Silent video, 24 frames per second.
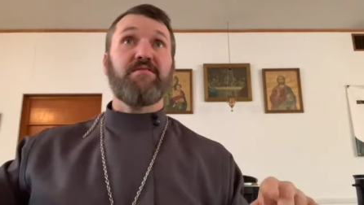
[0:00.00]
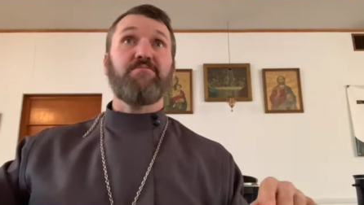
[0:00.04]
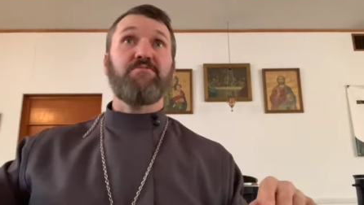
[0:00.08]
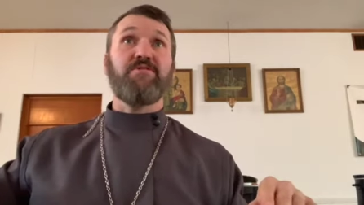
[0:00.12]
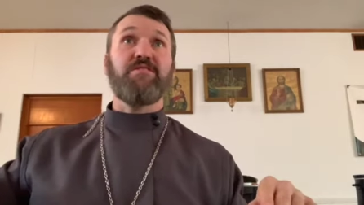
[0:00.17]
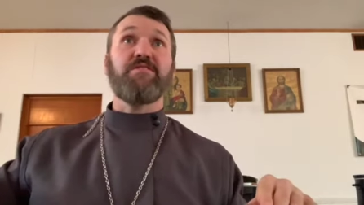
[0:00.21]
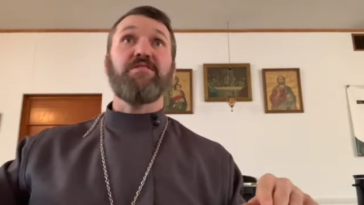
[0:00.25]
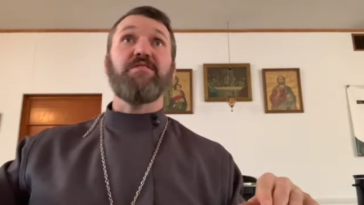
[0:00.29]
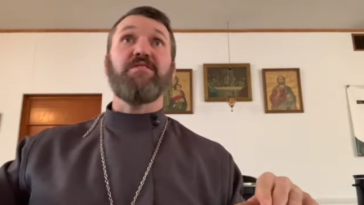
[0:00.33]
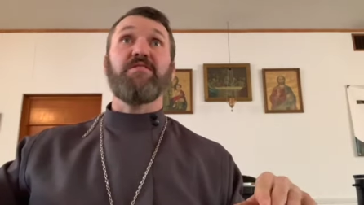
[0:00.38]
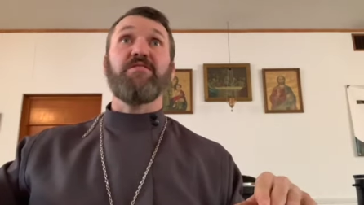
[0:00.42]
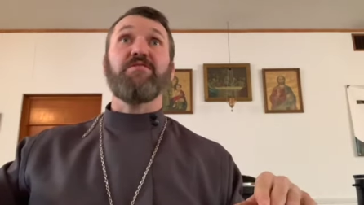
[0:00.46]

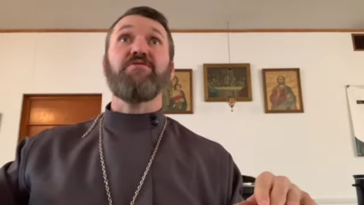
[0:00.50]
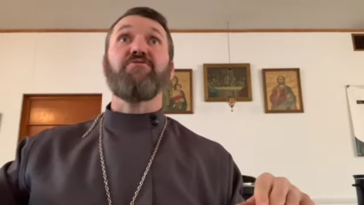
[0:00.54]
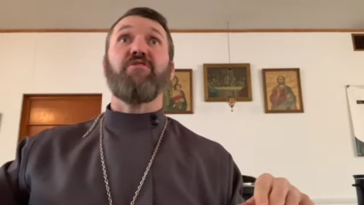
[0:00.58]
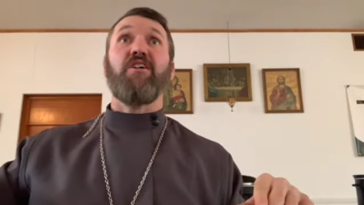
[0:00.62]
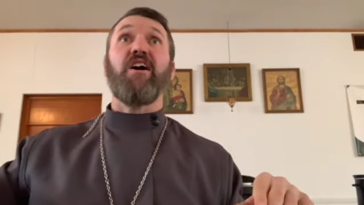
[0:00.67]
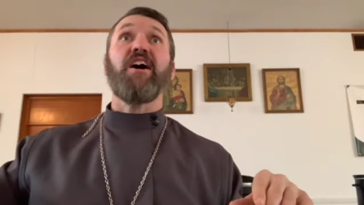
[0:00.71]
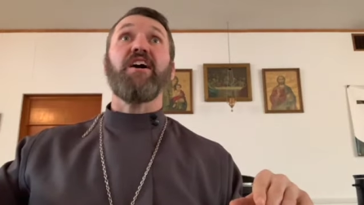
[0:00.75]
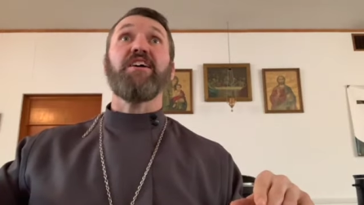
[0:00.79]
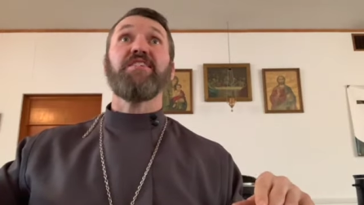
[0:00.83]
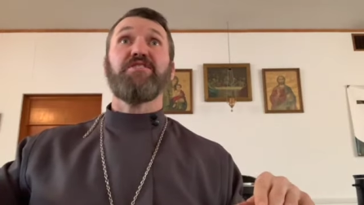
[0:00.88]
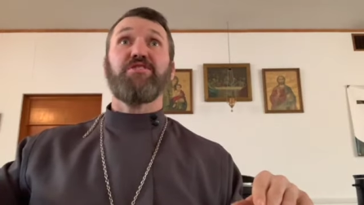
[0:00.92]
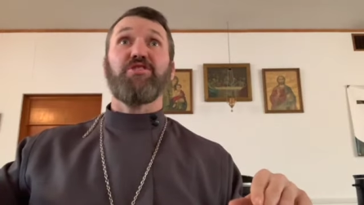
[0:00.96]
Was he
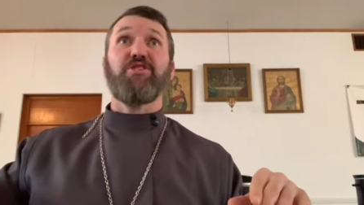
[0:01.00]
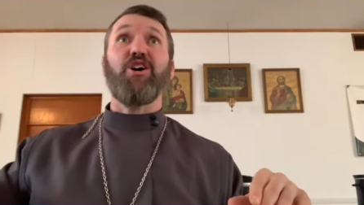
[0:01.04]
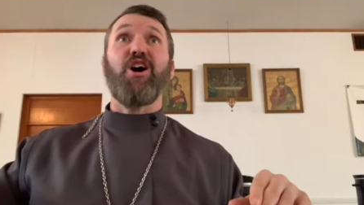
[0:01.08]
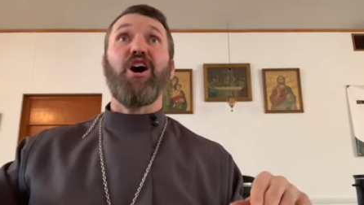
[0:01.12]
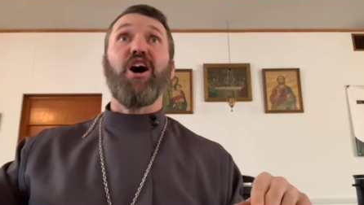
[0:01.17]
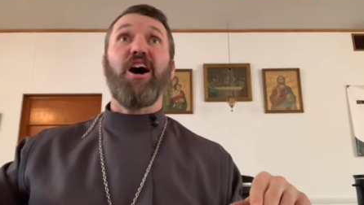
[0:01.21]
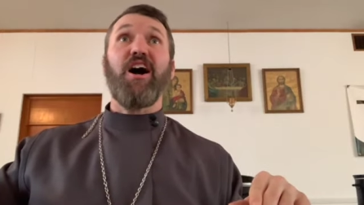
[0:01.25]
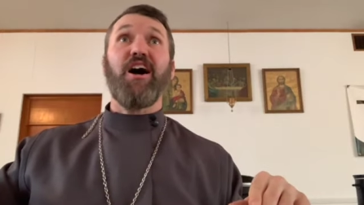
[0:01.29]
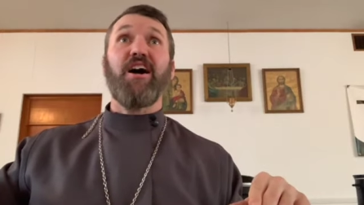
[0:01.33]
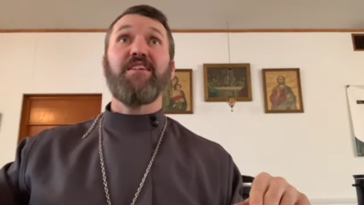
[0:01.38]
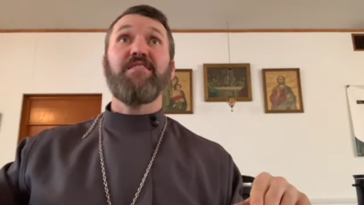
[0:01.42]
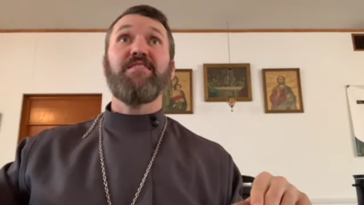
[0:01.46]
Christ,
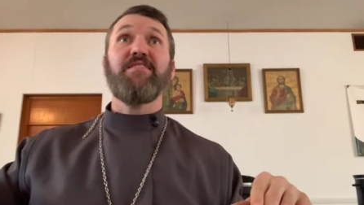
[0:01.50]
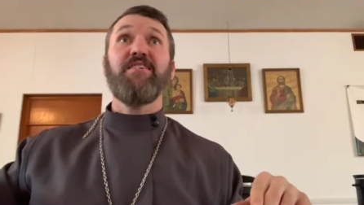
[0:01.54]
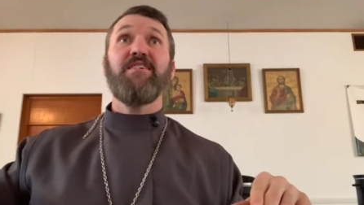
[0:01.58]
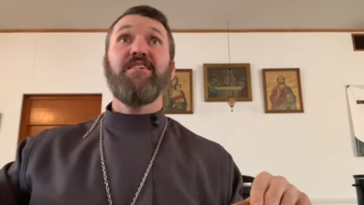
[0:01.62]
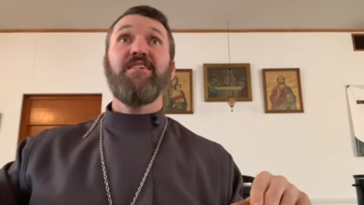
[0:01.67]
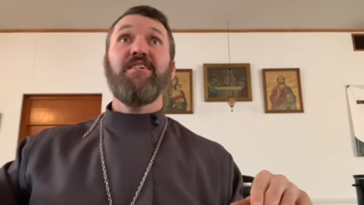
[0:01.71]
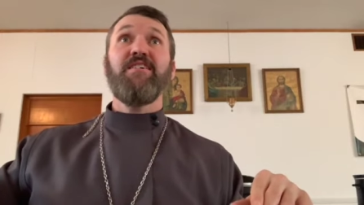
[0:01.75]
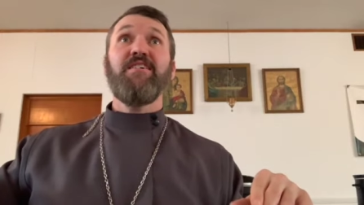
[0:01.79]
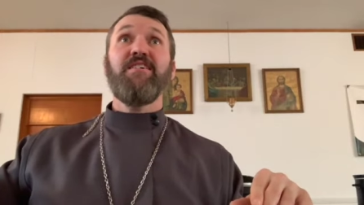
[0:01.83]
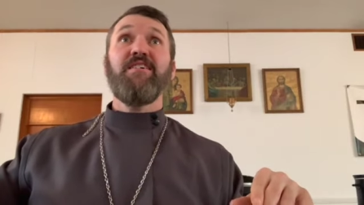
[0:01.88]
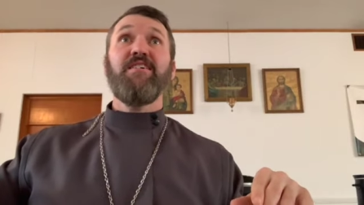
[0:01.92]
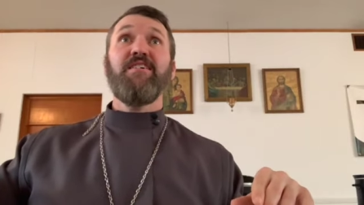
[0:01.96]
God?
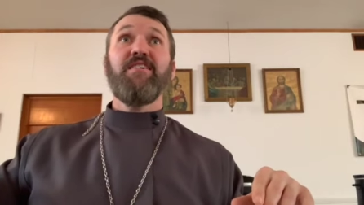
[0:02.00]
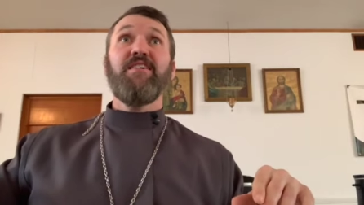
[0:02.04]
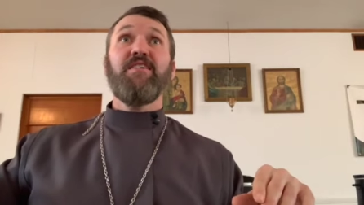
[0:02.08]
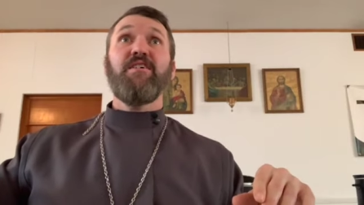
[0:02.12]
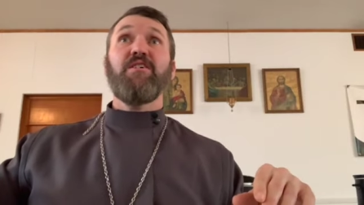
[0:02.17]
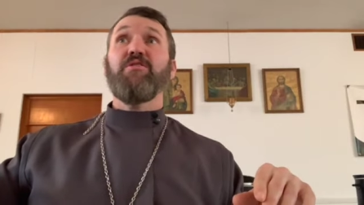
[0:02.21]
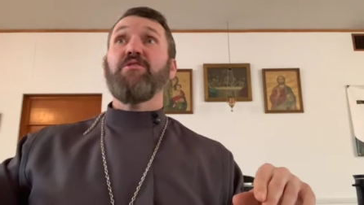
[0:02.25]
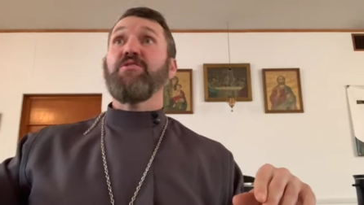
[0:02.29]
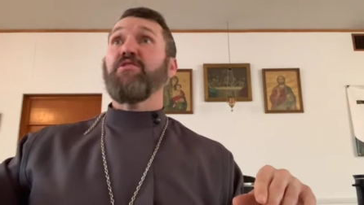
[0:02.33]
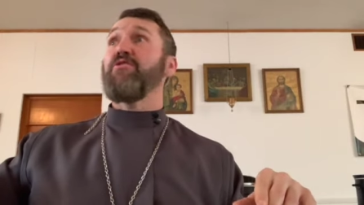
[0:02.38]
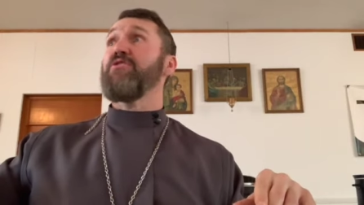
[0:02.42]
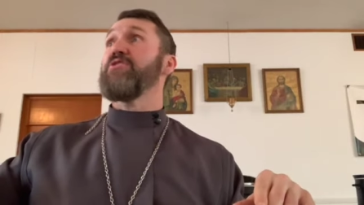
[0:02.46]

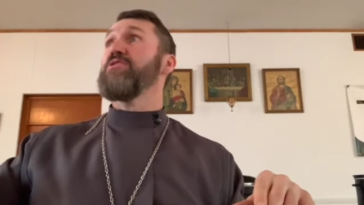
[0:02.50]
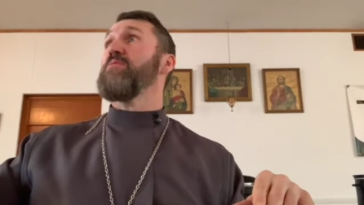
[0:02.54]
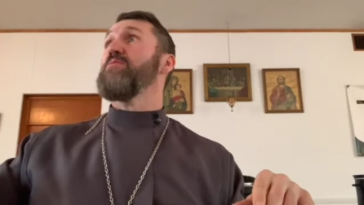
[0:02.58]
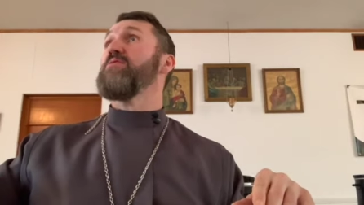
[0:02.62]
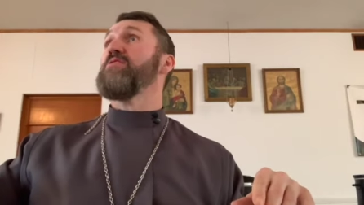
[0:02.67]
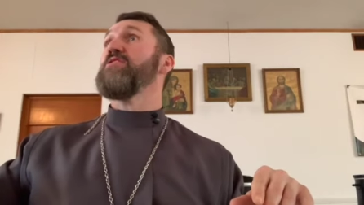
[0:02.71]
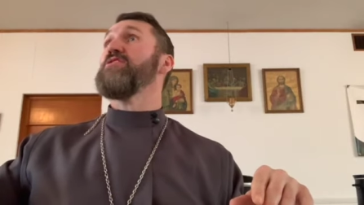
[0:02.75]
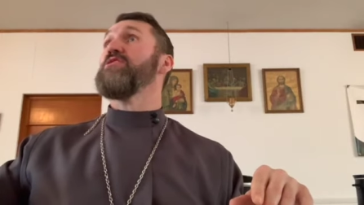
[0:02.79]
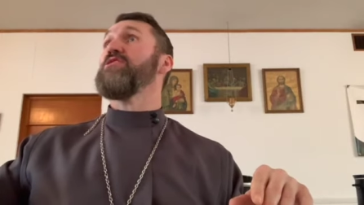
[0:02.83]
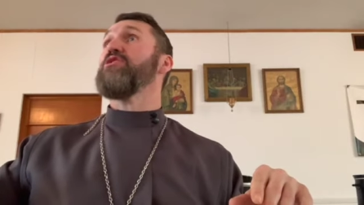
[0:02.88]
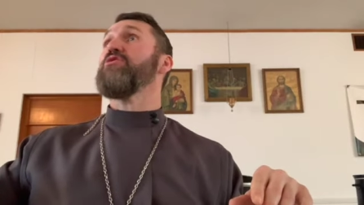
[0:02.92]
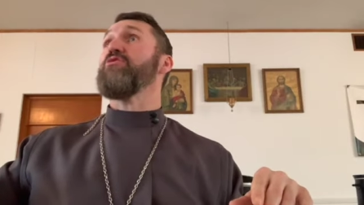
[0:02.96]
There was a
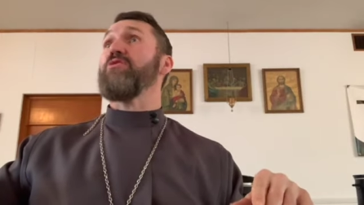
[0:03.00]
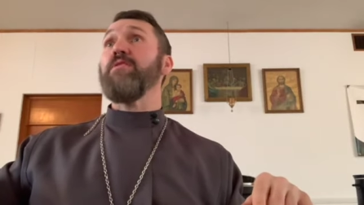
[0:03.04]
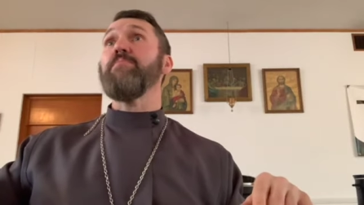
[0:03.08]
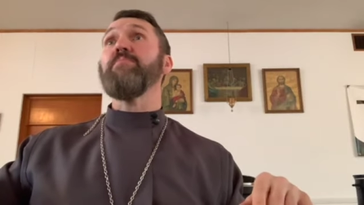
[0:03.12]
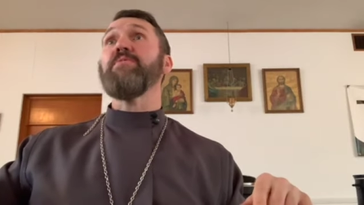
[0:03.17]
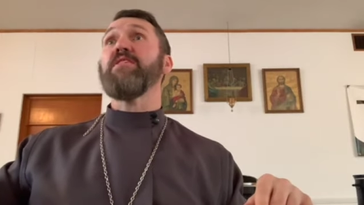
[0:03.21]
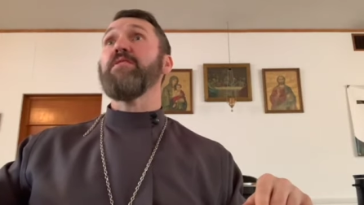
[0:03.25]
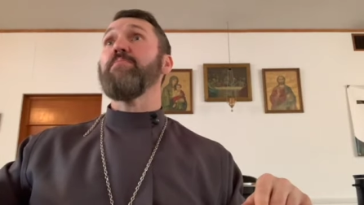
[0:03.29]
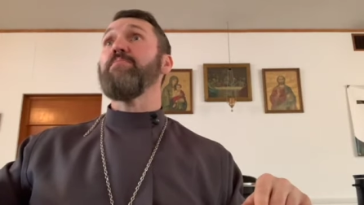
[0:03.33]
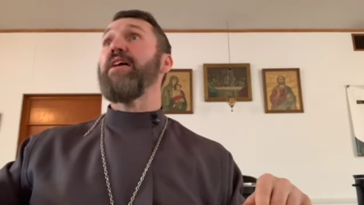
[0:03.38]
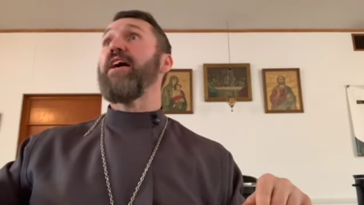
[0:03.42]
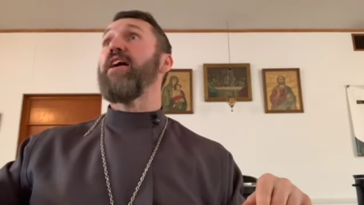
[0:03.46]

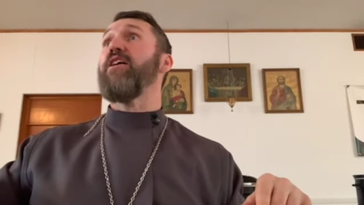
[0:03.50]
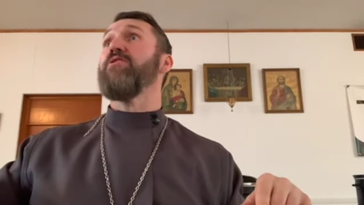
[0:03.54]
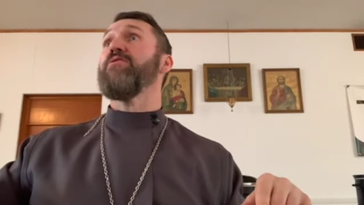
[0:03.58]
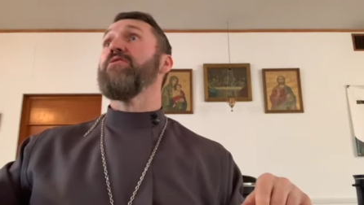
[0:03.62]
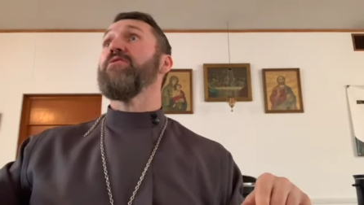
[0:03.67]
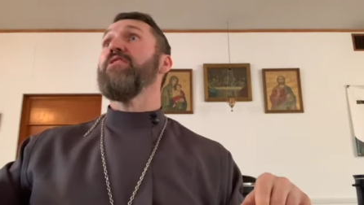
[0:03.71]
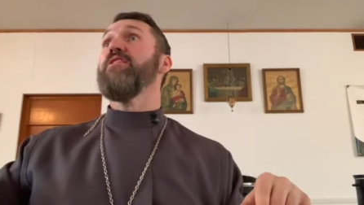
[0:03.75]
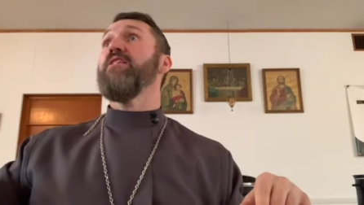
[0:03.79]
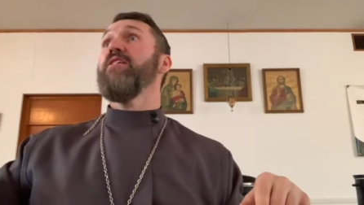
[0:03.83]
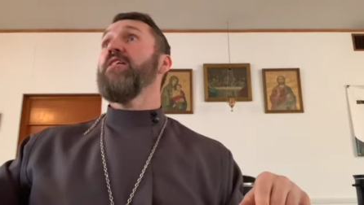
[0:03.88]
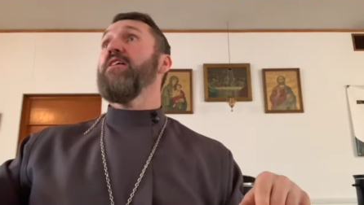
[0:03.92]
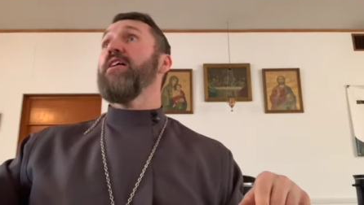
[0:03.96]
disagreement
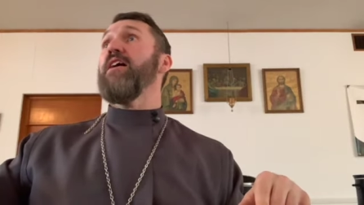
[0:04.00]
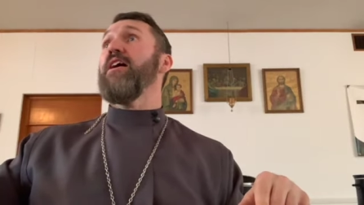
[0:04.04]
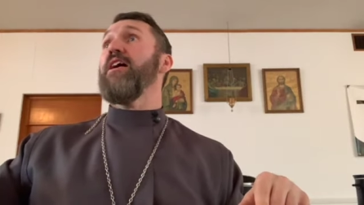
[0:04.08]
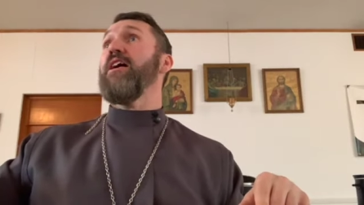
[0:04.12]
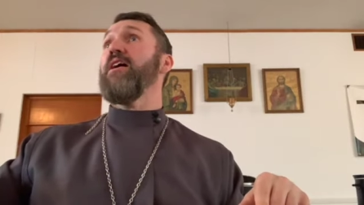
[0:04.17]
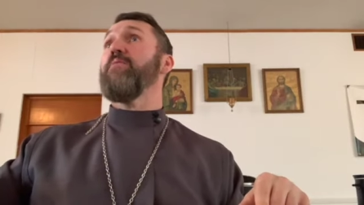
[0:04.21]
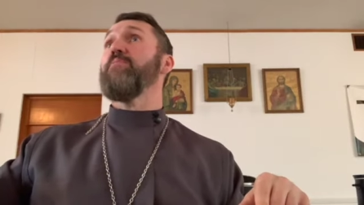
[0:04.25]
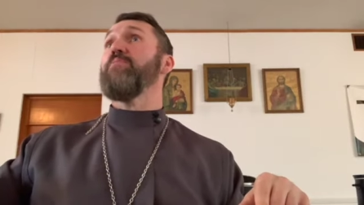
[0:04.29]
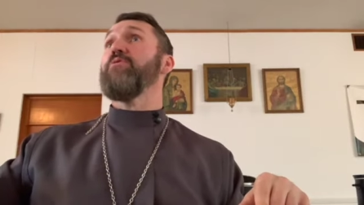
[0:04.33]
about uh,